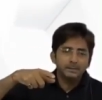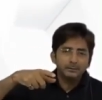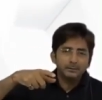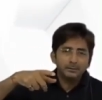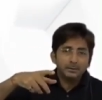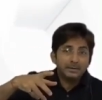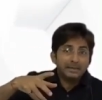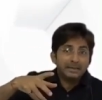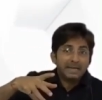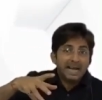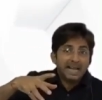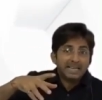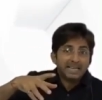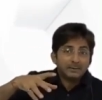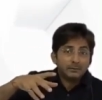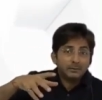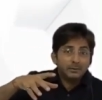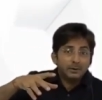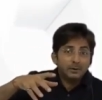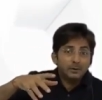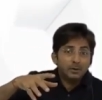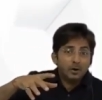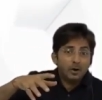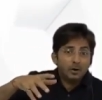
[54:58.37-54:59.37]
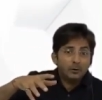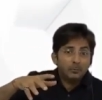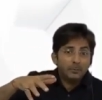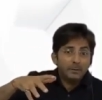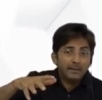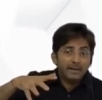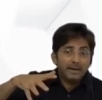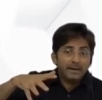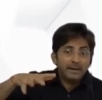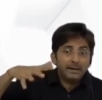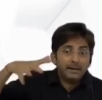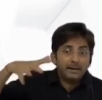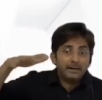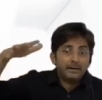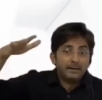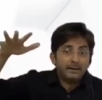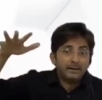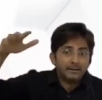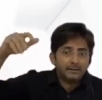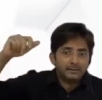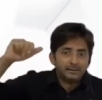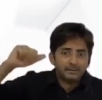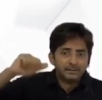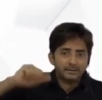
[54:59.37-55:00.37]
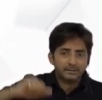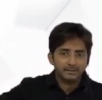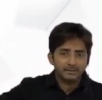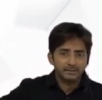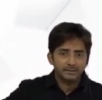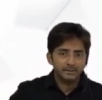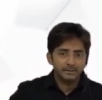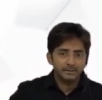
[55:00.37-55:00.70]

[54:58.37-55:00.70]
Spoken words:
So tax will not be that rigorous,